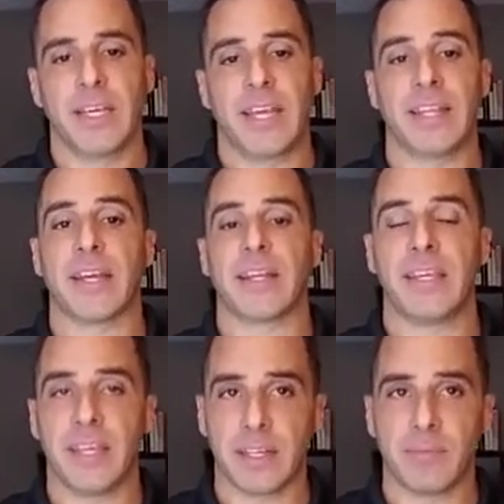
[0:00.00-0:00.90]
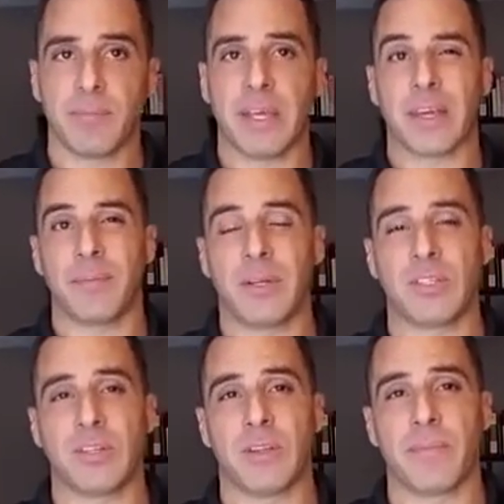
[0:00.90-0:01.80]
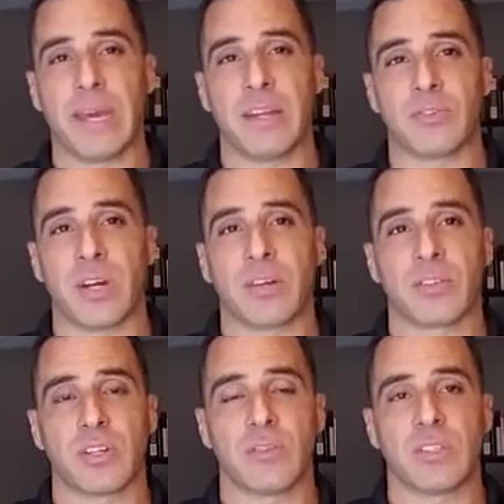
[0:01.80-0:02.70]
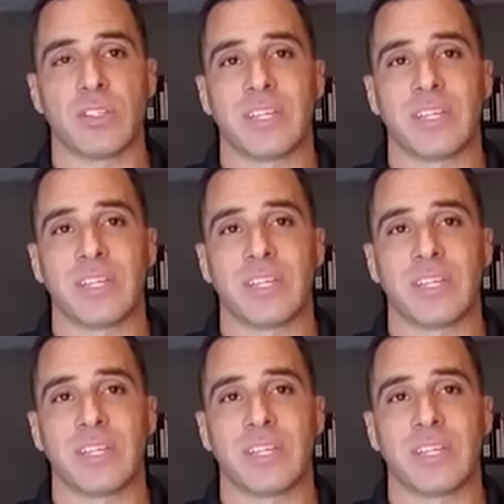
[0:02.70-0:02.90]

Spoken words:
And that, again, like I mentioned in the managed router services,